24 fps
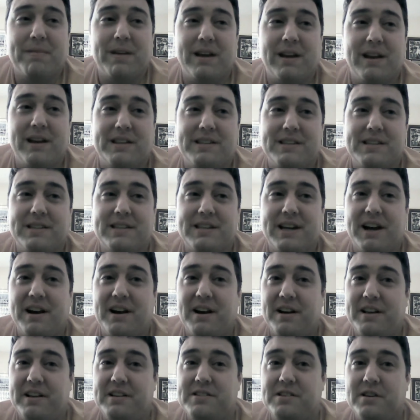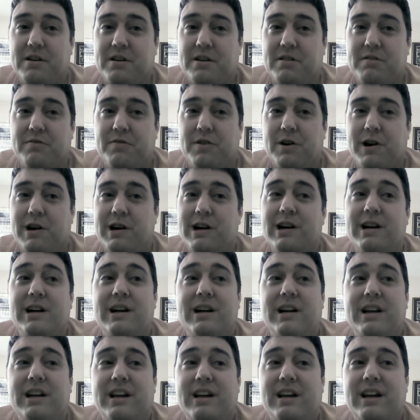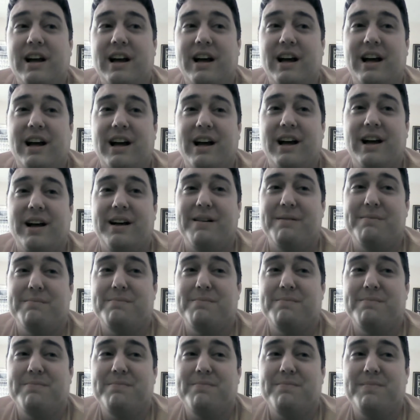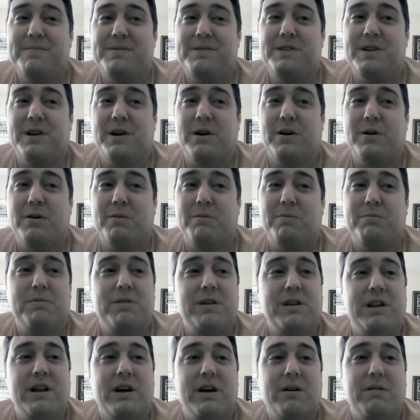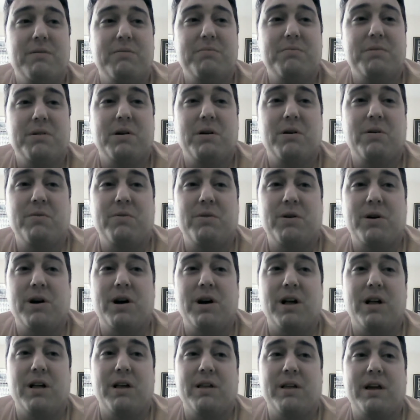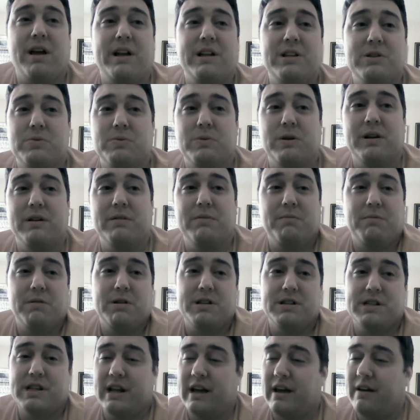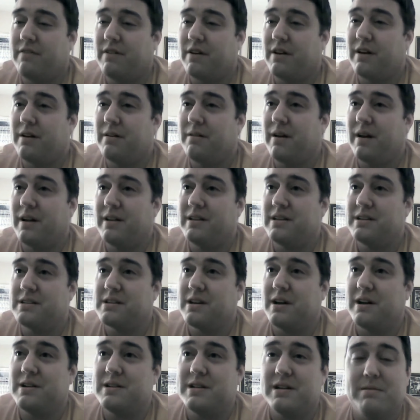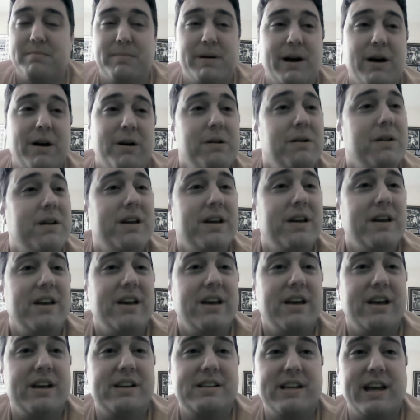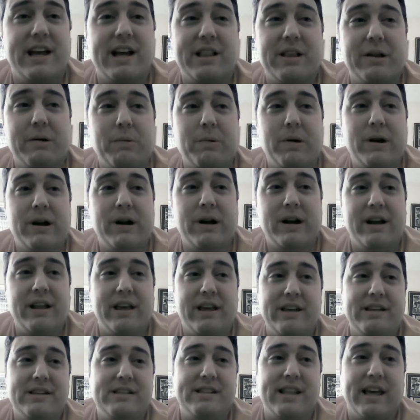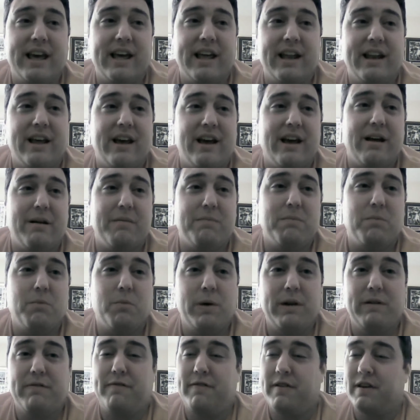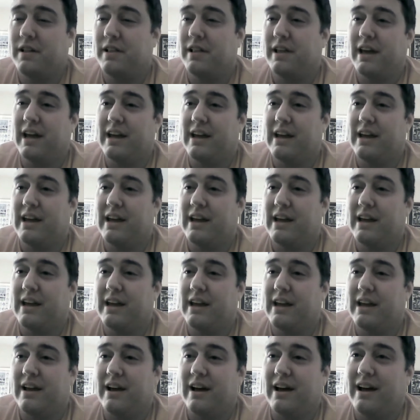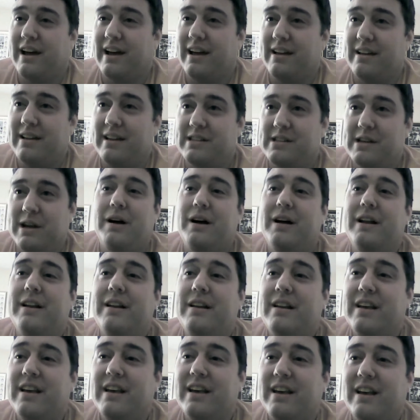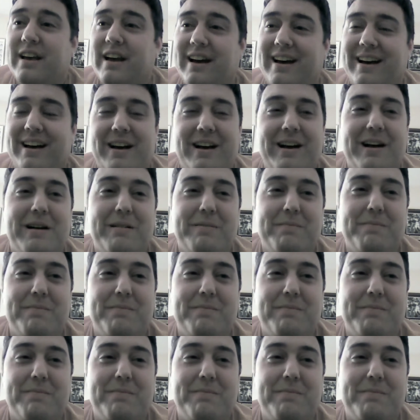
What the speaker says: in its entirety so far. Um, so, overall, we're just going to have a discussion about exactly what it is that we feel like is going on, um,